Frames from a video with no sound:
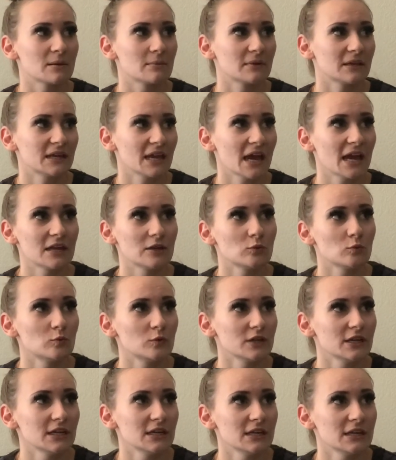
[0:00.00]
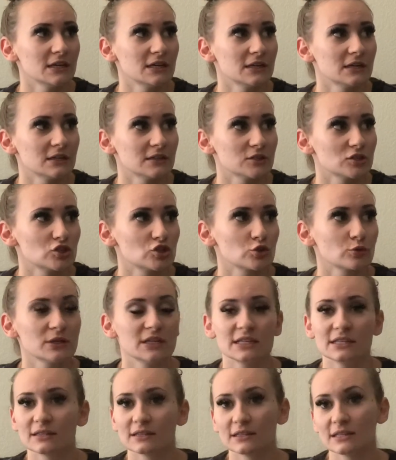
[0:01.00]
can we
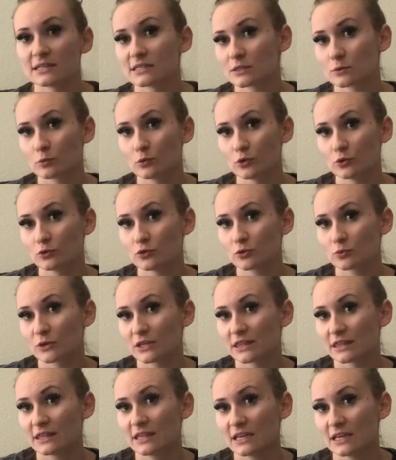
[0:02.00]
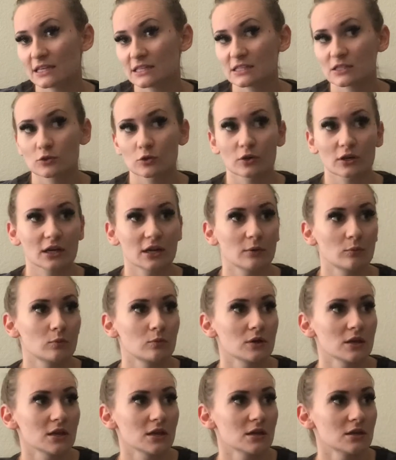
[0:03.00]
treat this wound with this? Or can
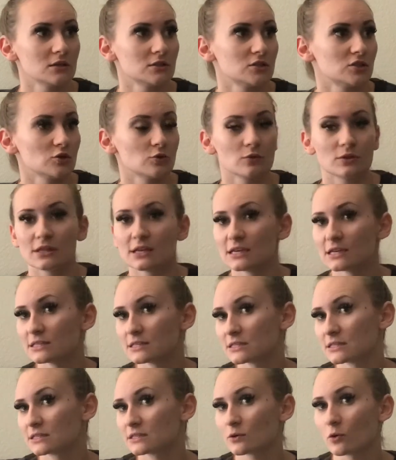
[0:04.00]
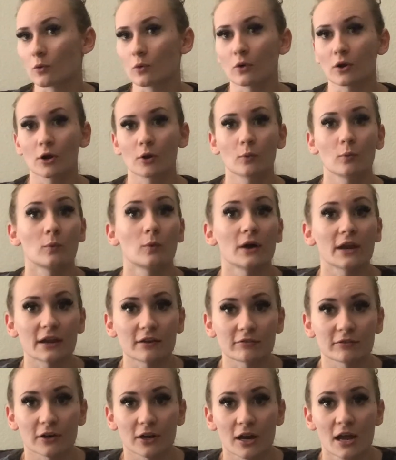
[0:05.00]
we do this? Or
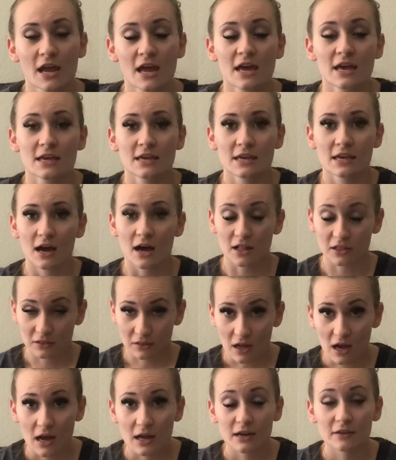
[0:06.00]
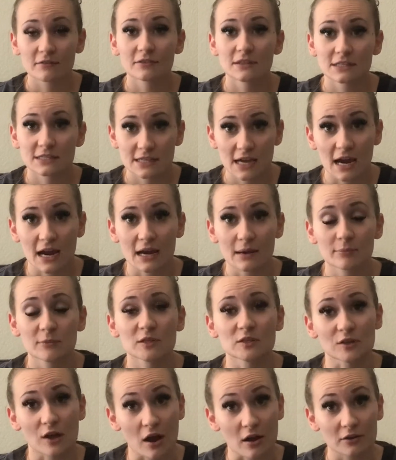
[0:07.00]
whatever. A lot of the time, the
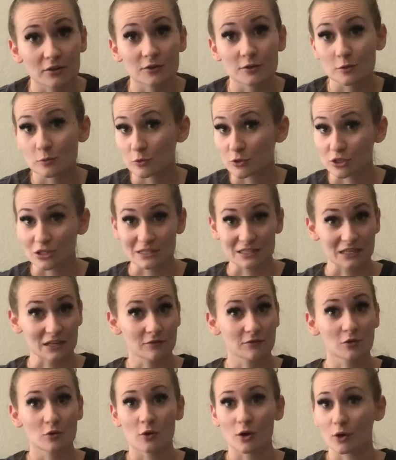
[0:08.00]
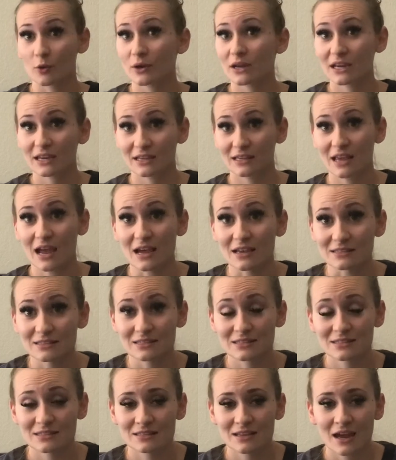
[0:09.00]
doctors will just give you a quick yes.
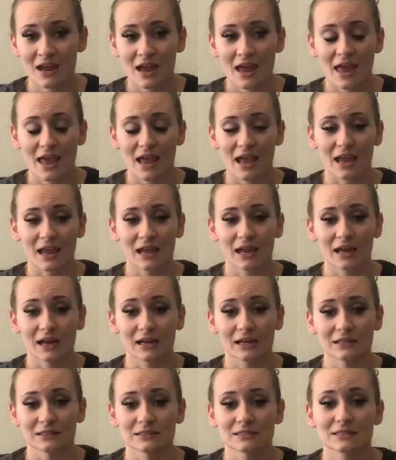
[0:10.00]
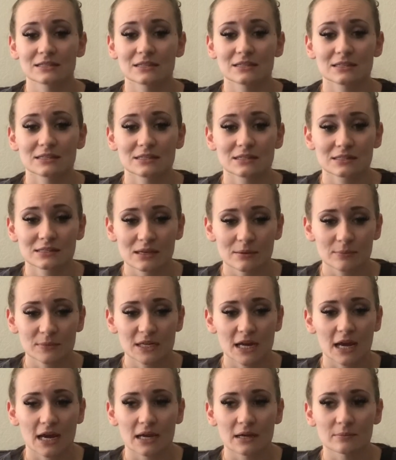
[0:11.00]
And
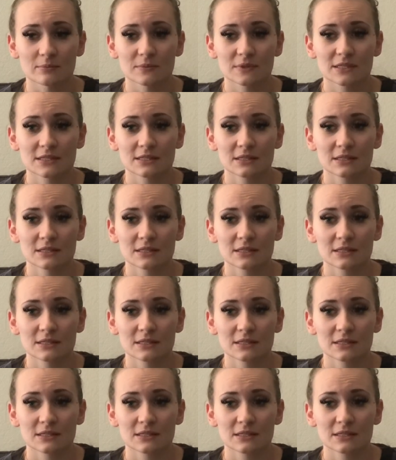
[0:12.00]
sometimes